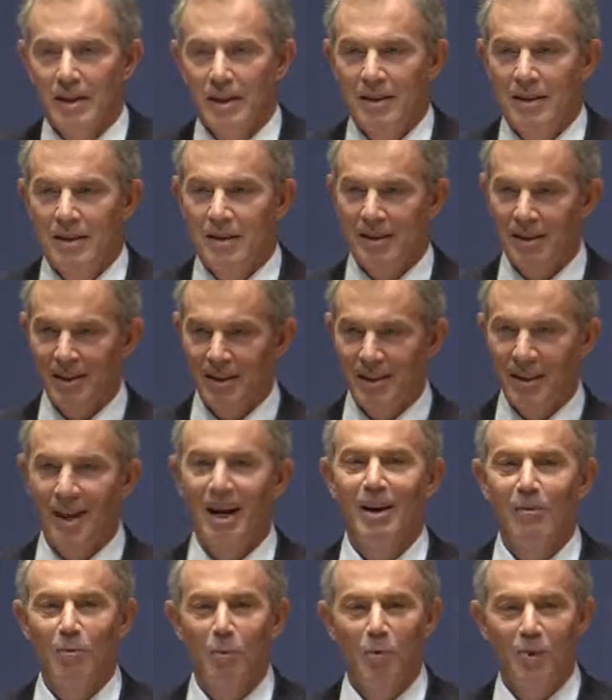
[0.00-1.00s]
So this
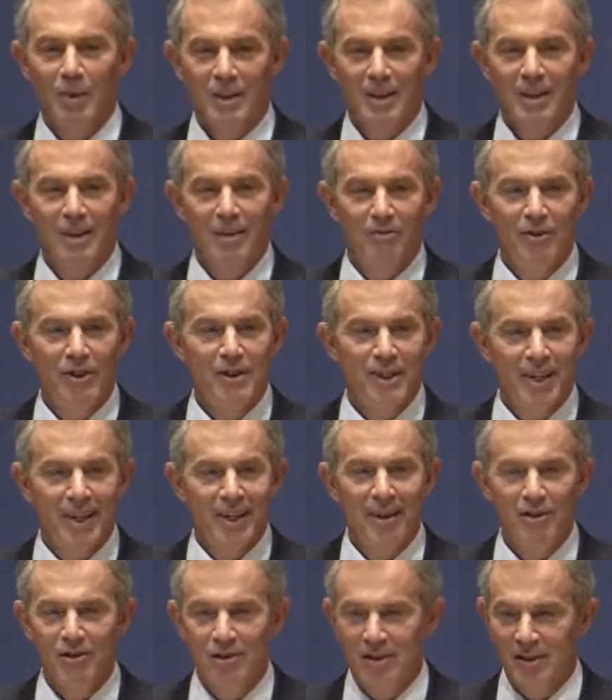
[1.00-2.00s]
guy walks in. The first thing
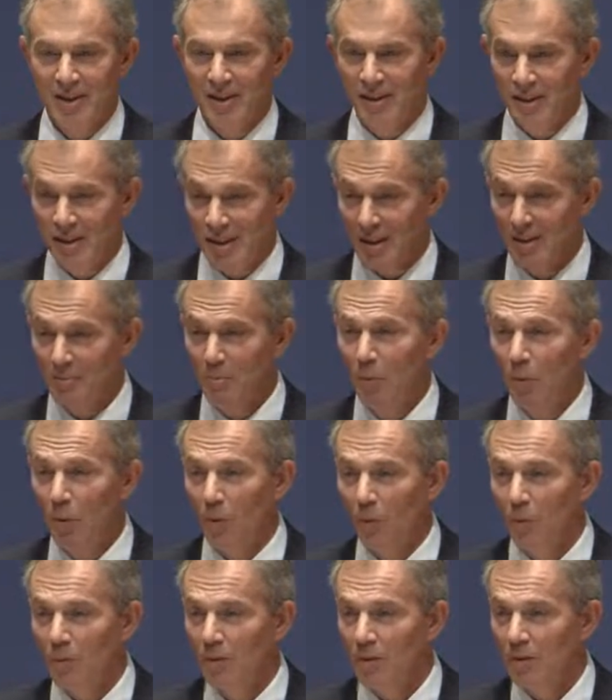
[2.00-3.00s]
I notice is he's
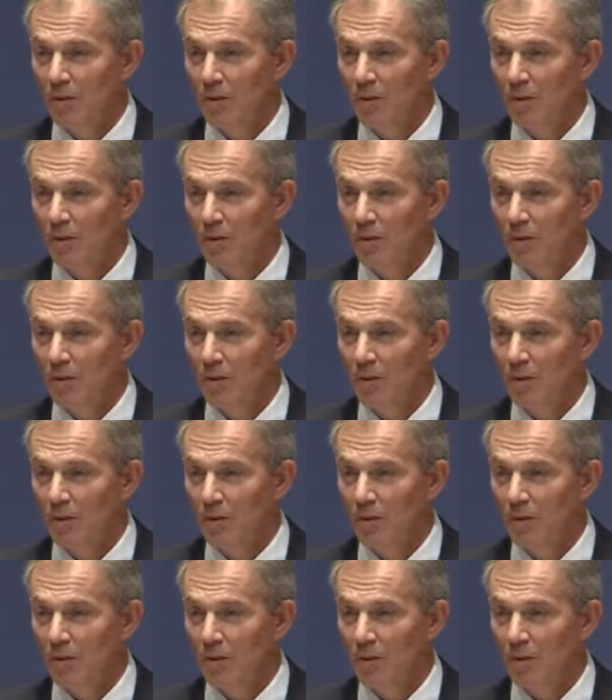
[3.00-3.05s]
small.